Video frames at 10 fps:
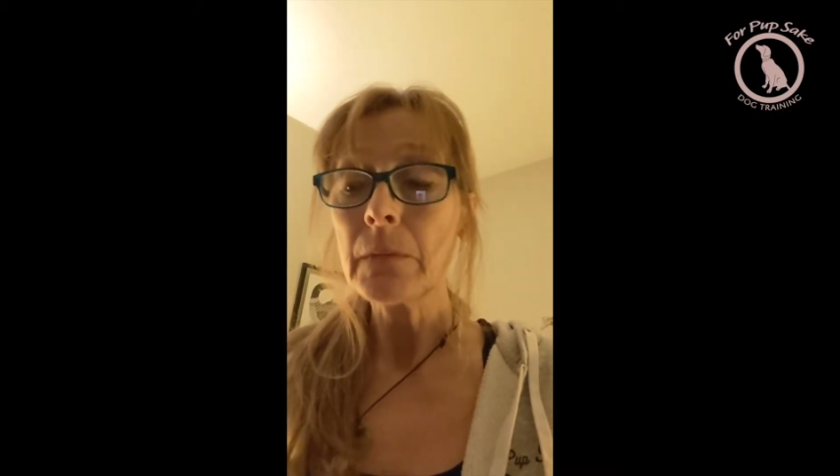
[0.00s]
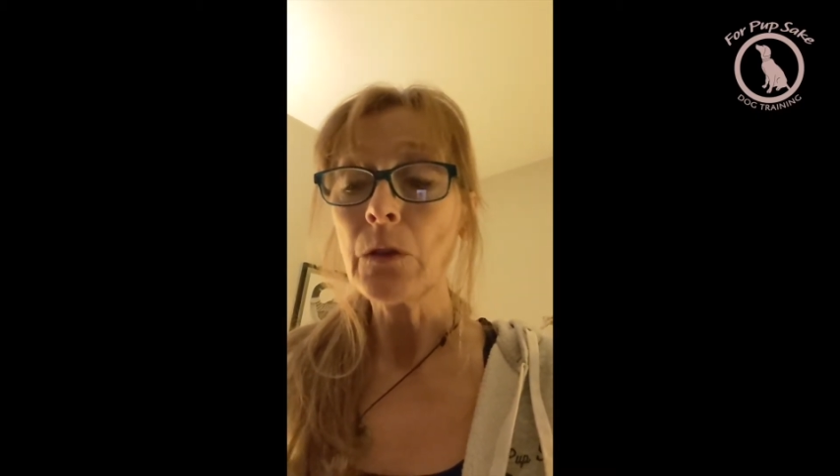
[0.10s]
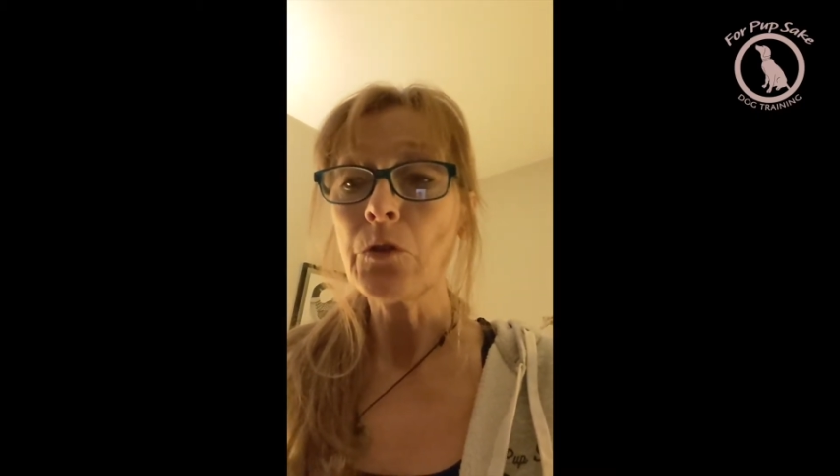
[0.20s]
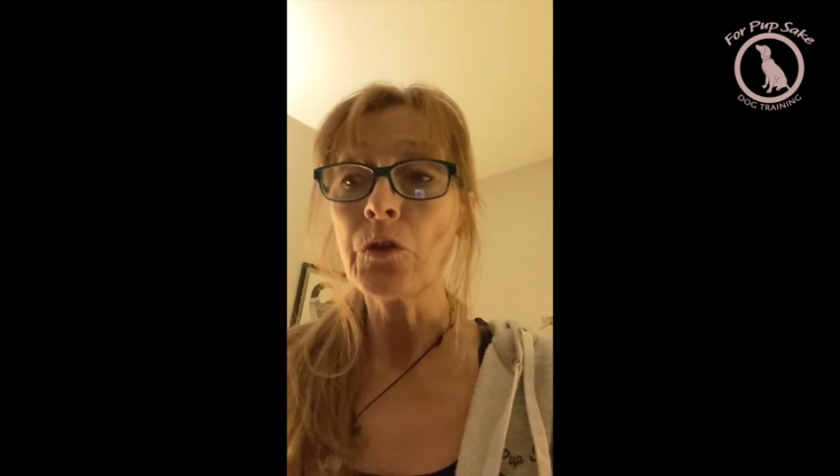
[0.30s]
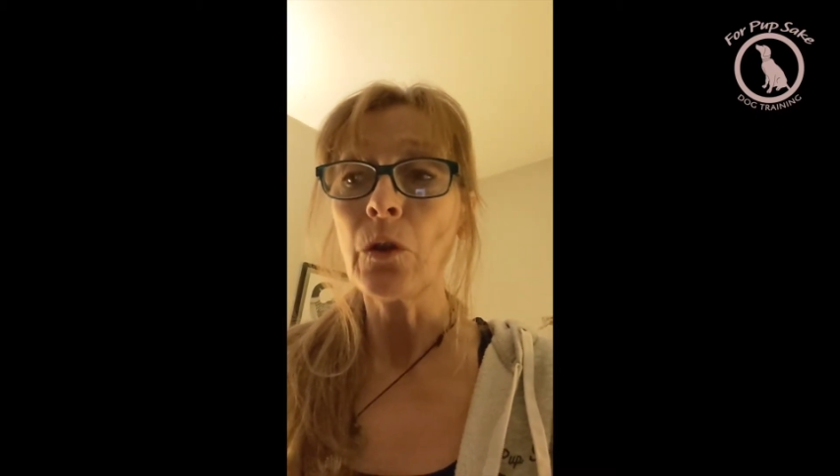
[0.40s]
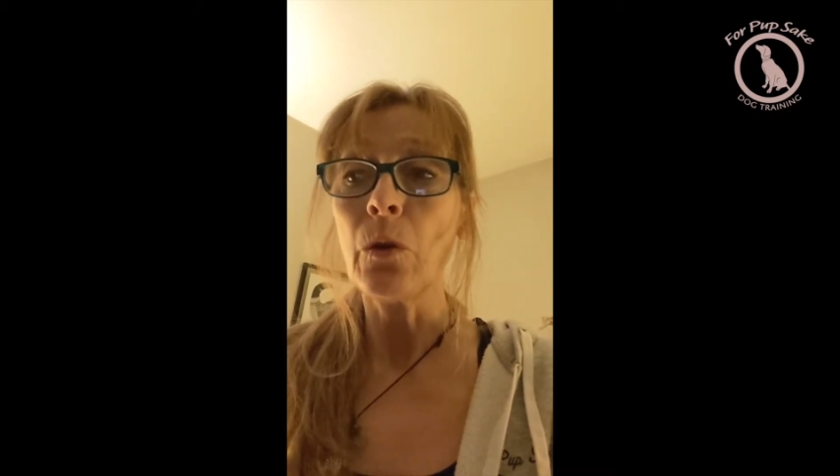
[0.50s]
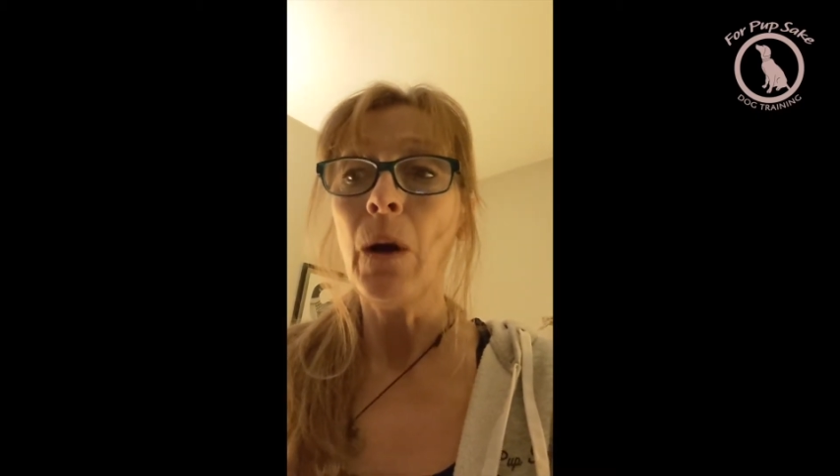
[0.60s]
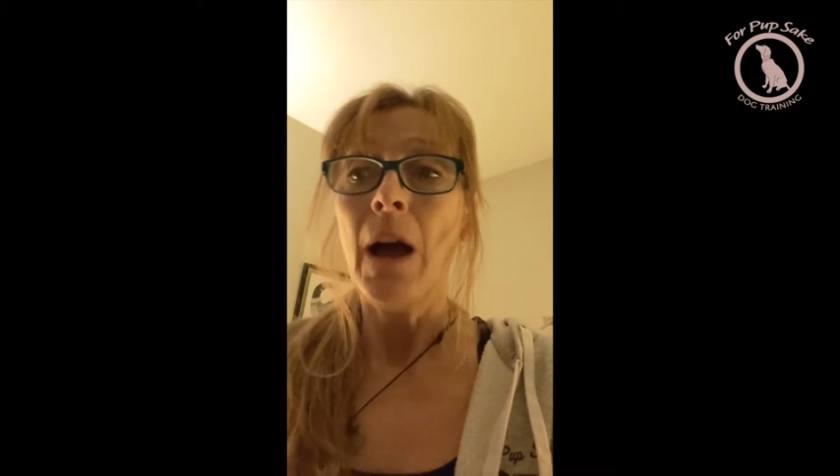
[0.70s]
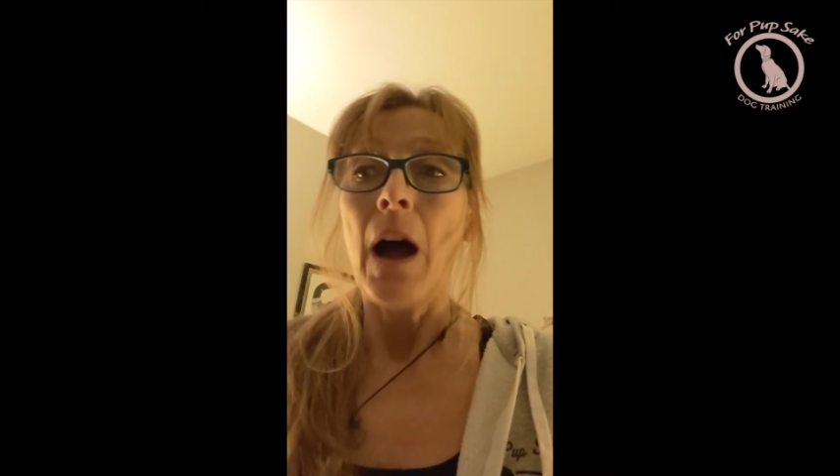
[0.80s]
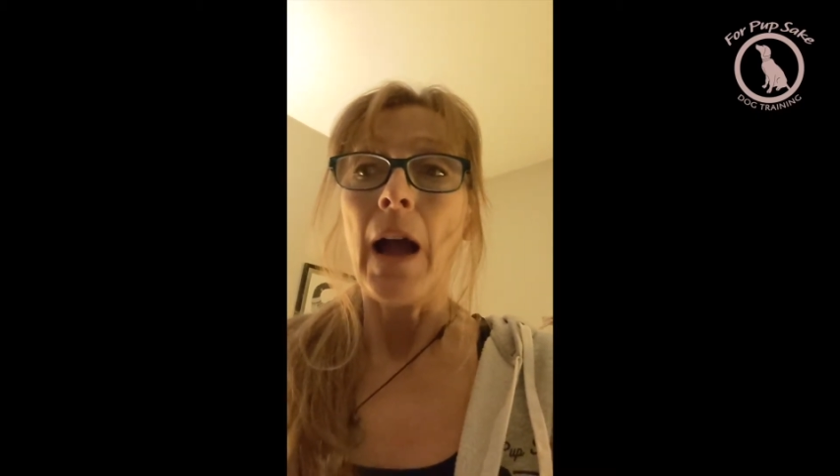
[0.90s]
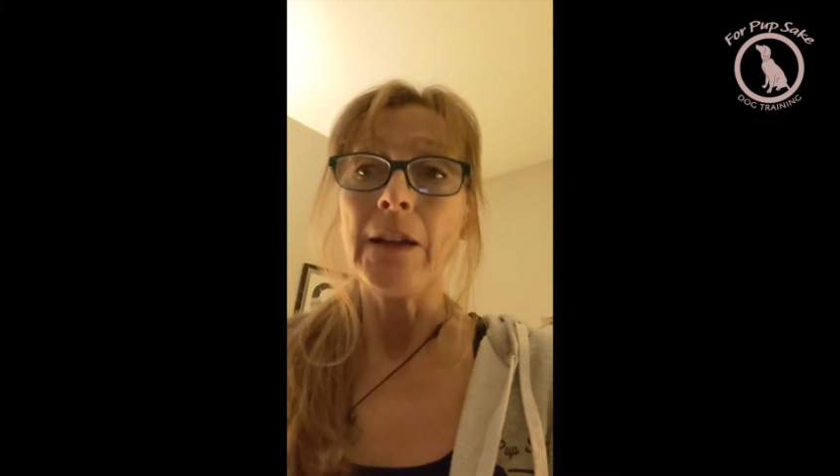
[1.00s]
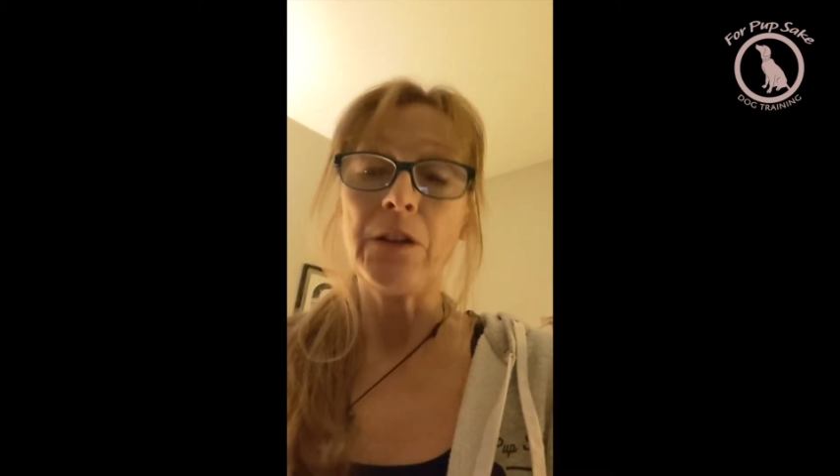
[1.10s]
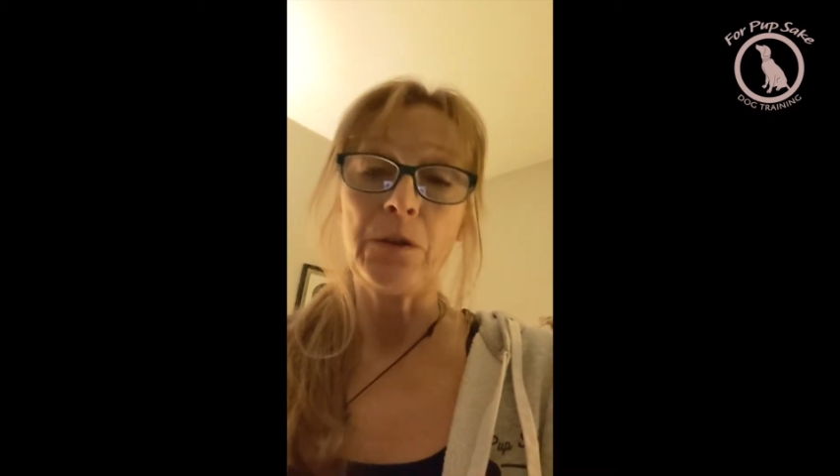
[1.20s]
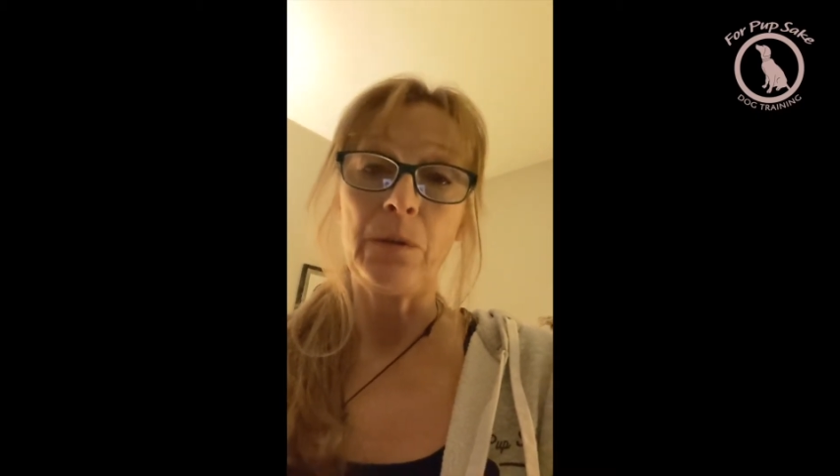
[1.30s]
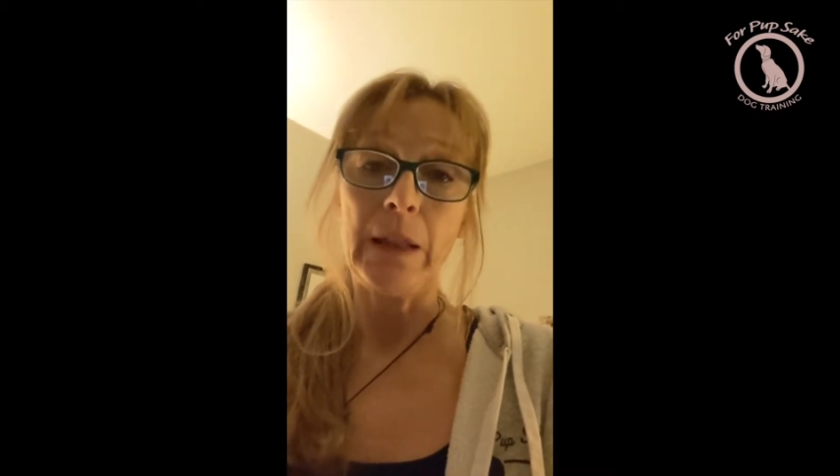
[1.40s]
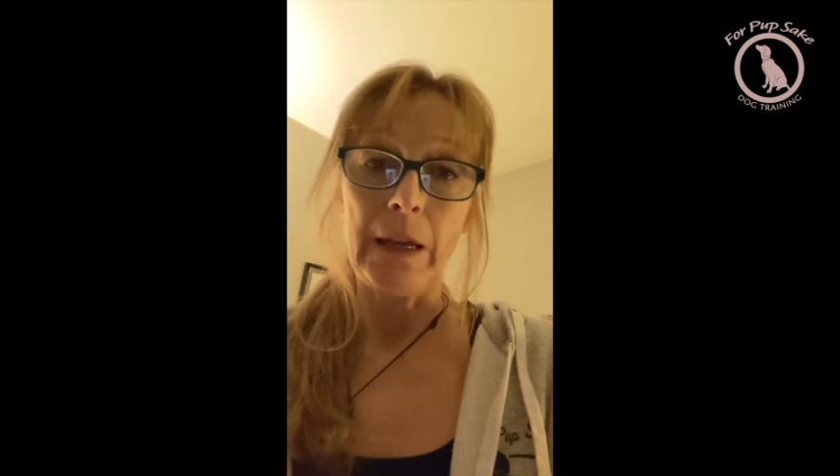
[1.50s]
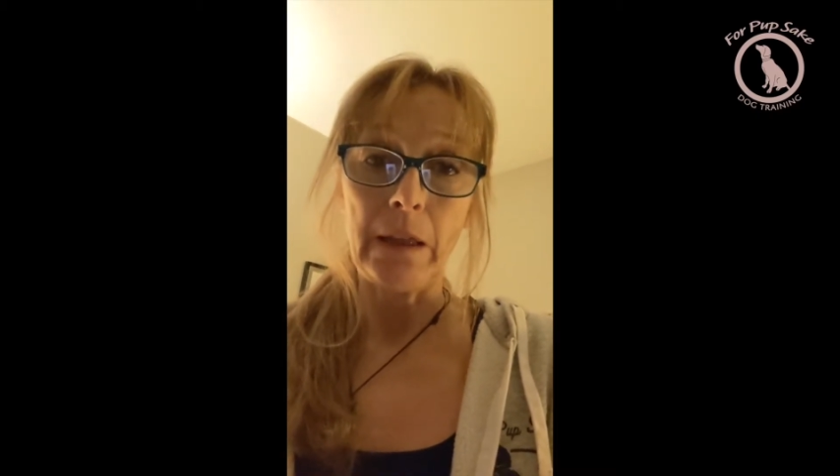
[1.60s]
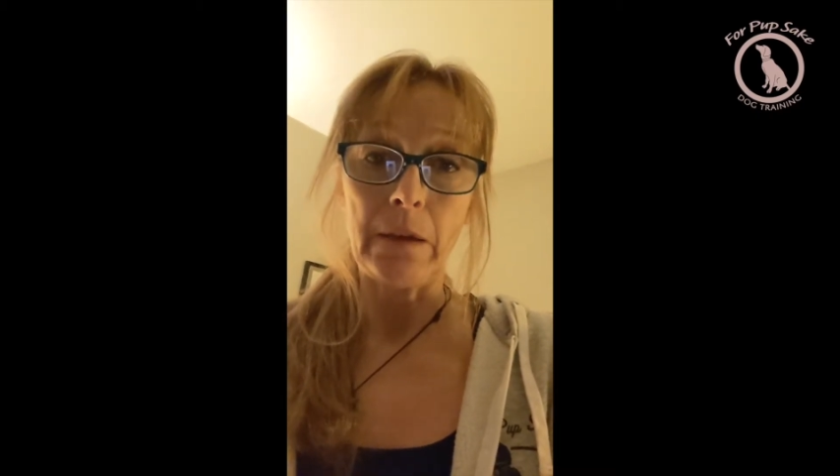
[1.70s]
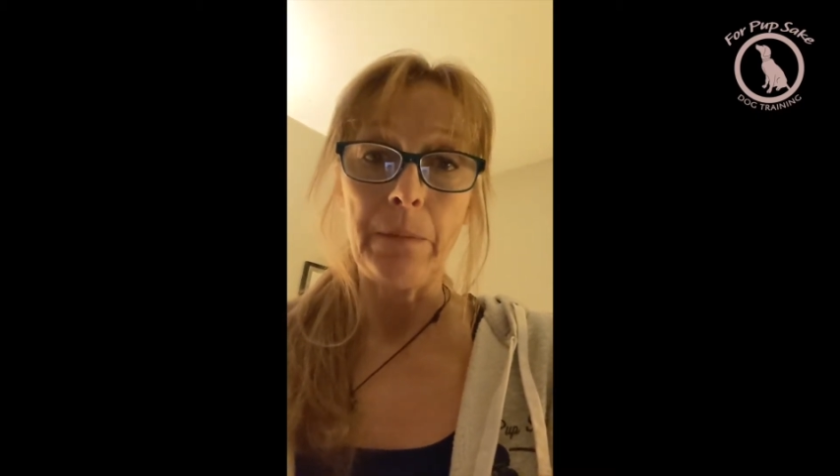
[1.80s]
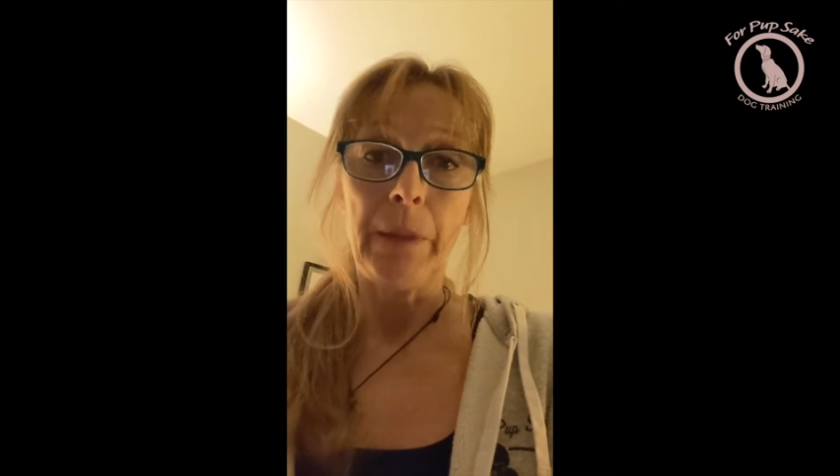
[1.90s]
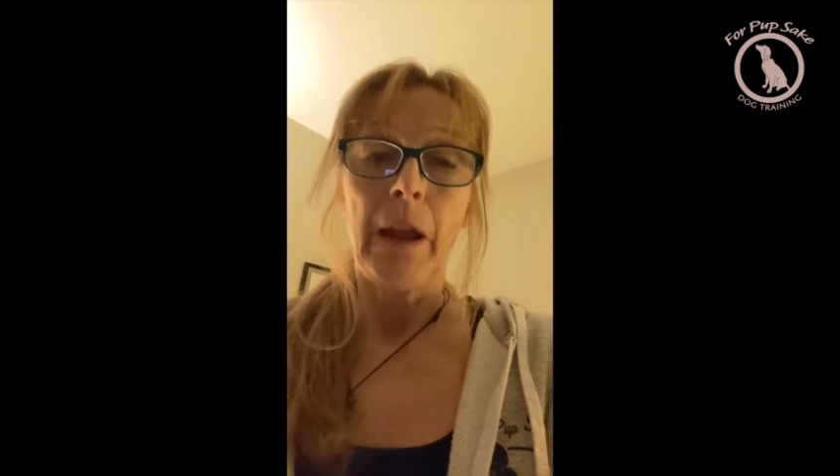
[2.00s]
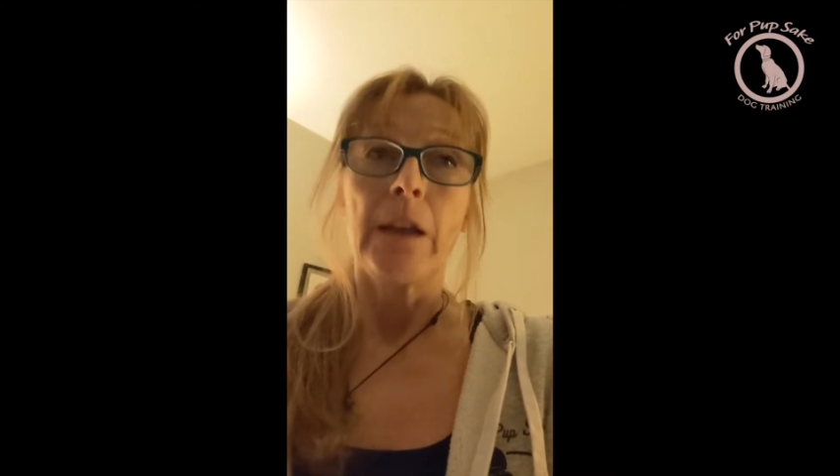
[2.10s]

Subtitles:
So I just don't like them,